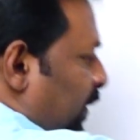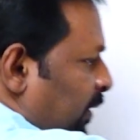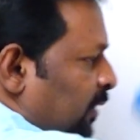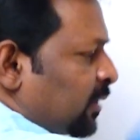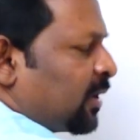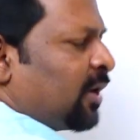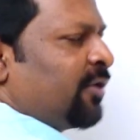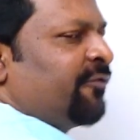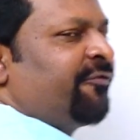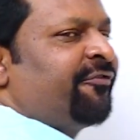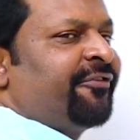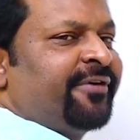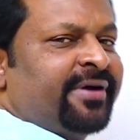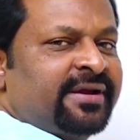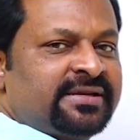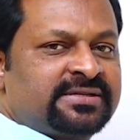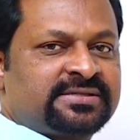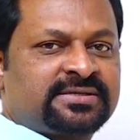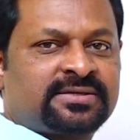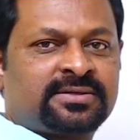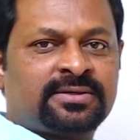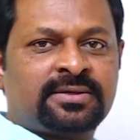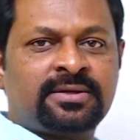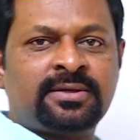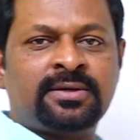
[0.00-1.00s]
Now
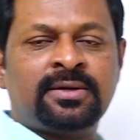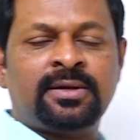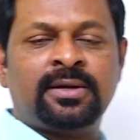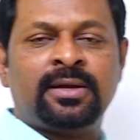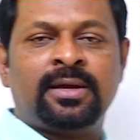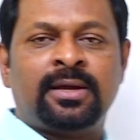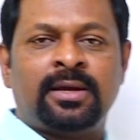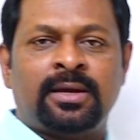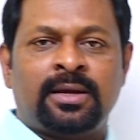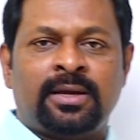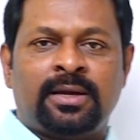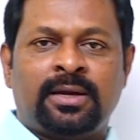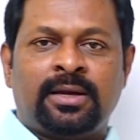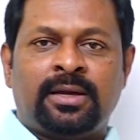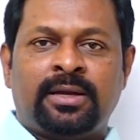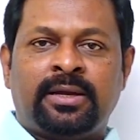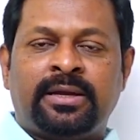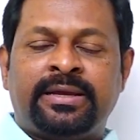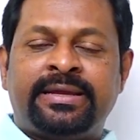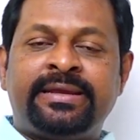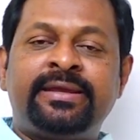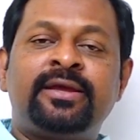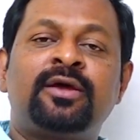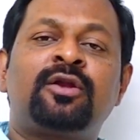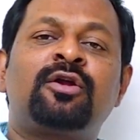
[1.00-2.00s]
first,
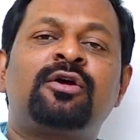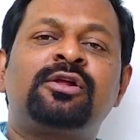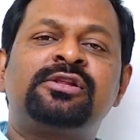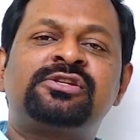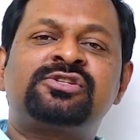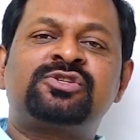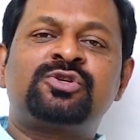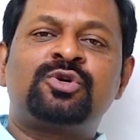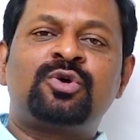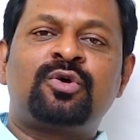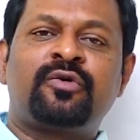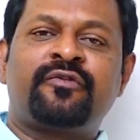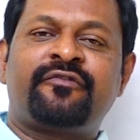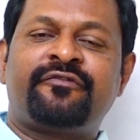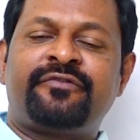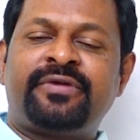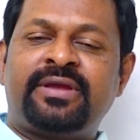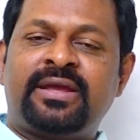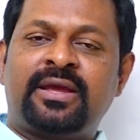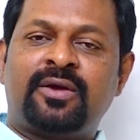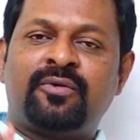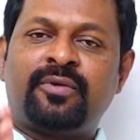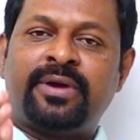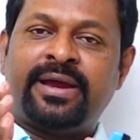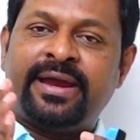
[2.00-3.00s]
here also we
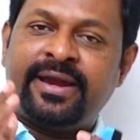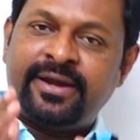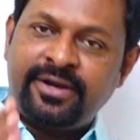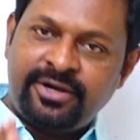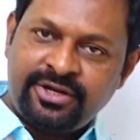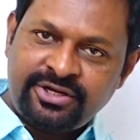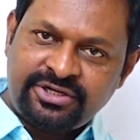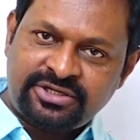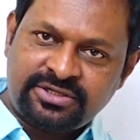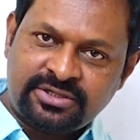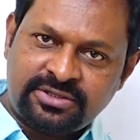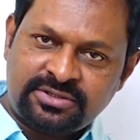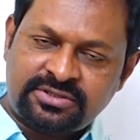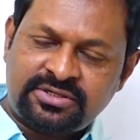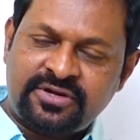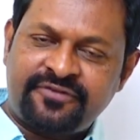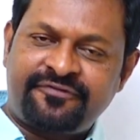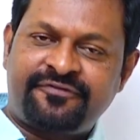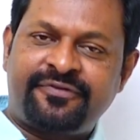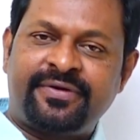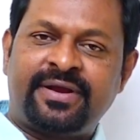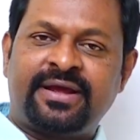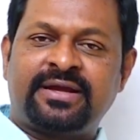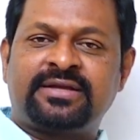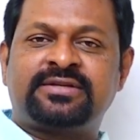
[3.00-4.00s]
have additions
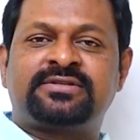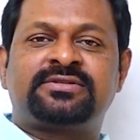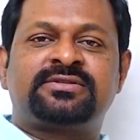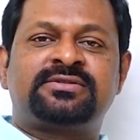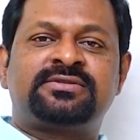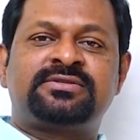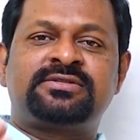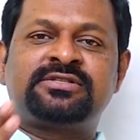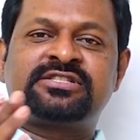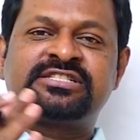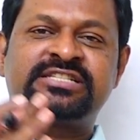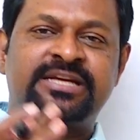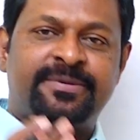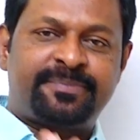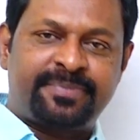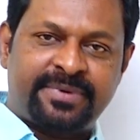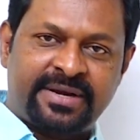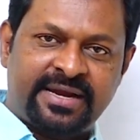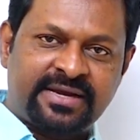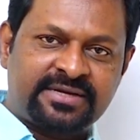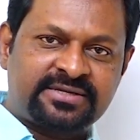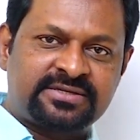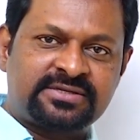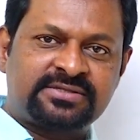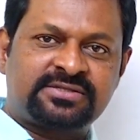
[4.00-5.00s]
of fractions,
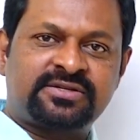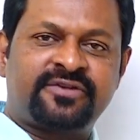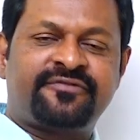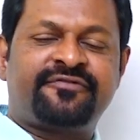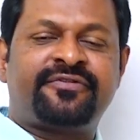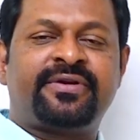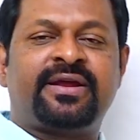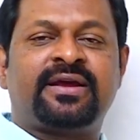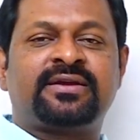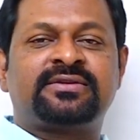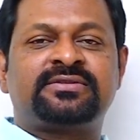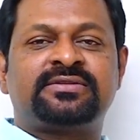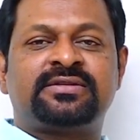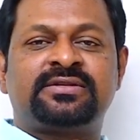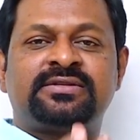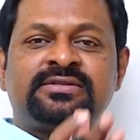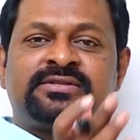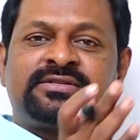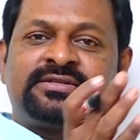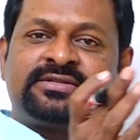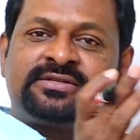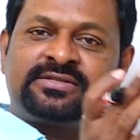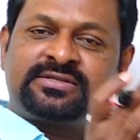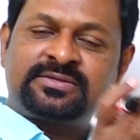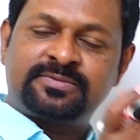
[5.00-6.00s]
subtractions of
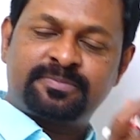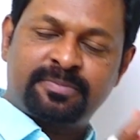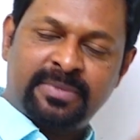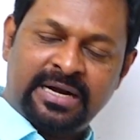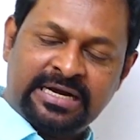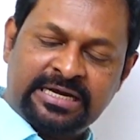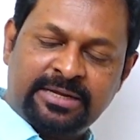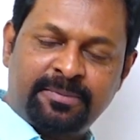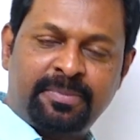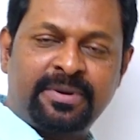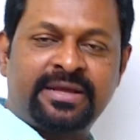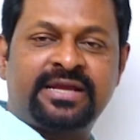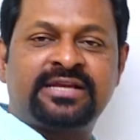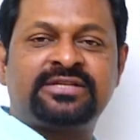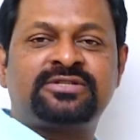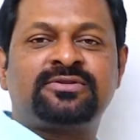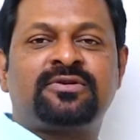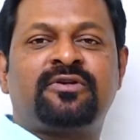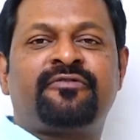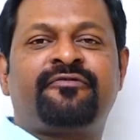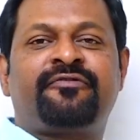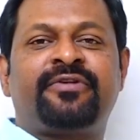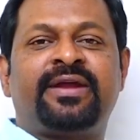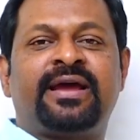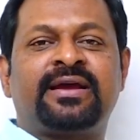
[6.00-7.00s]
fractions, multiplication
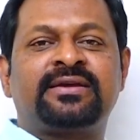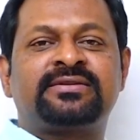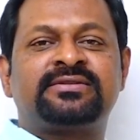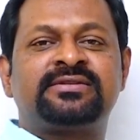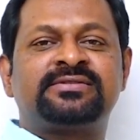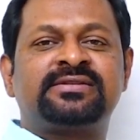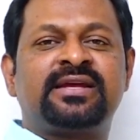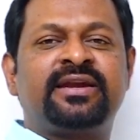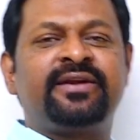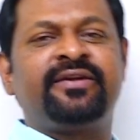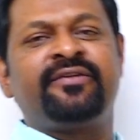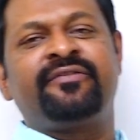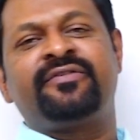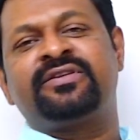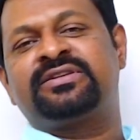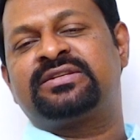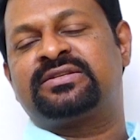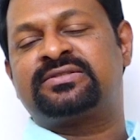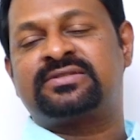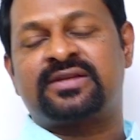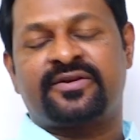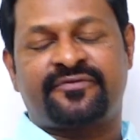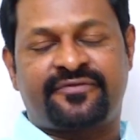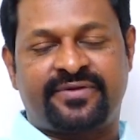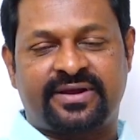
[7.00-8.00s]
of fractions and
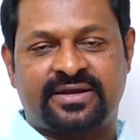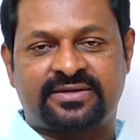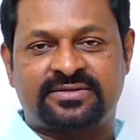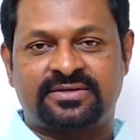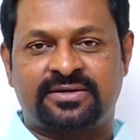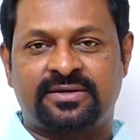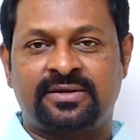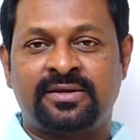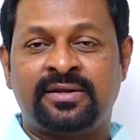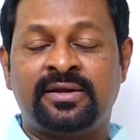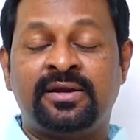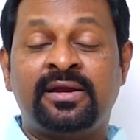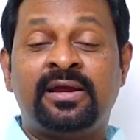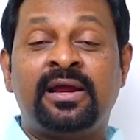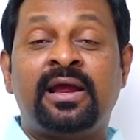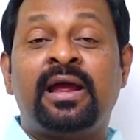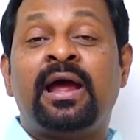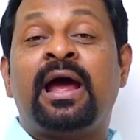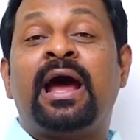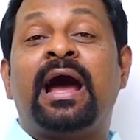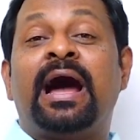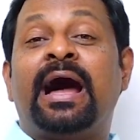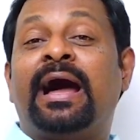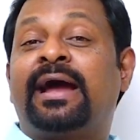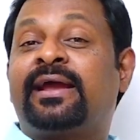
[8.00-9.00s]
divisions of fractions.
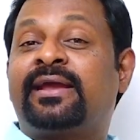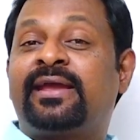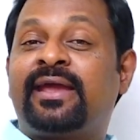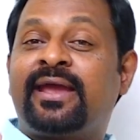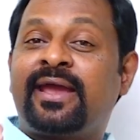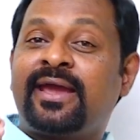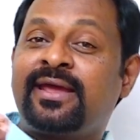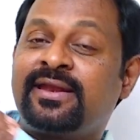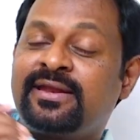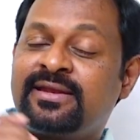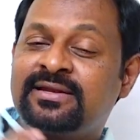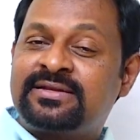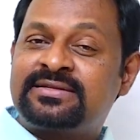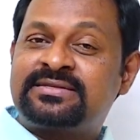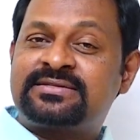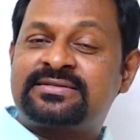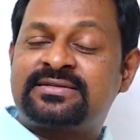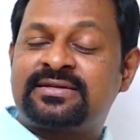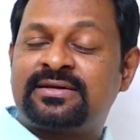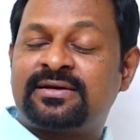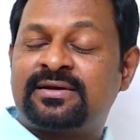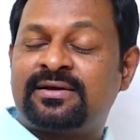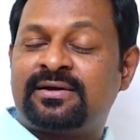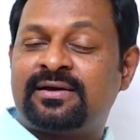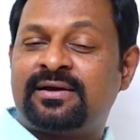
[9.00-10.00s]
Again,
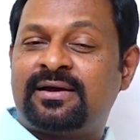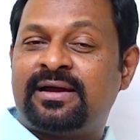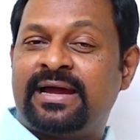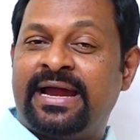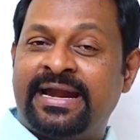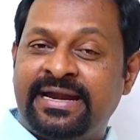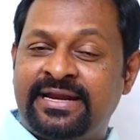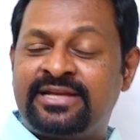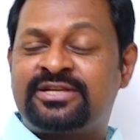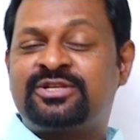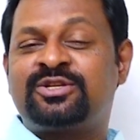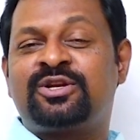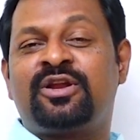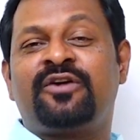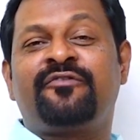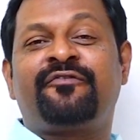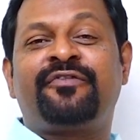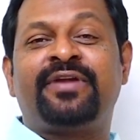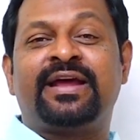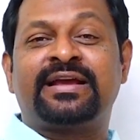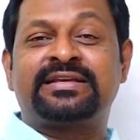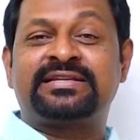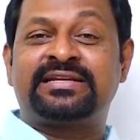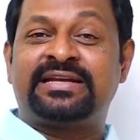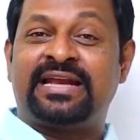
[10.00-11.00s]
in addition of
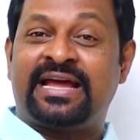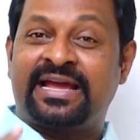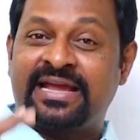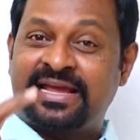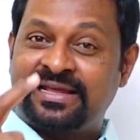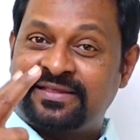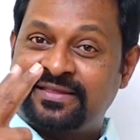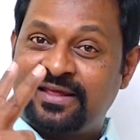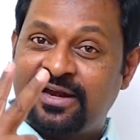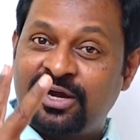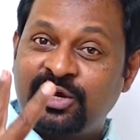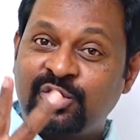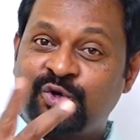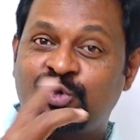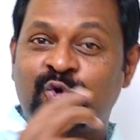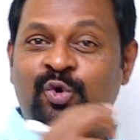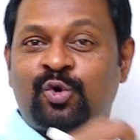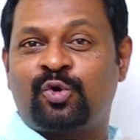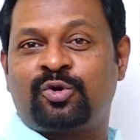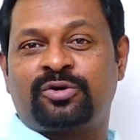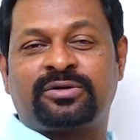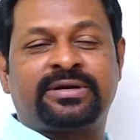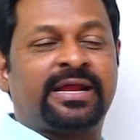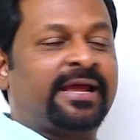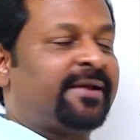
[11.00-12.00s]
fraction, again there are
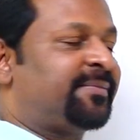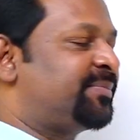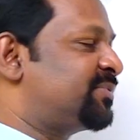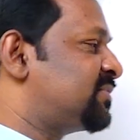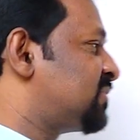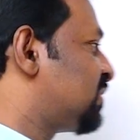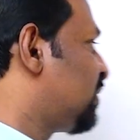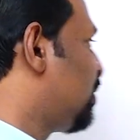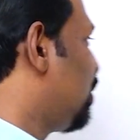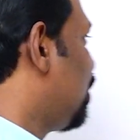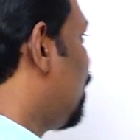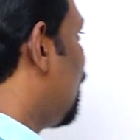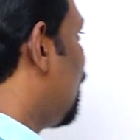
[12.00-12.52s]
two types.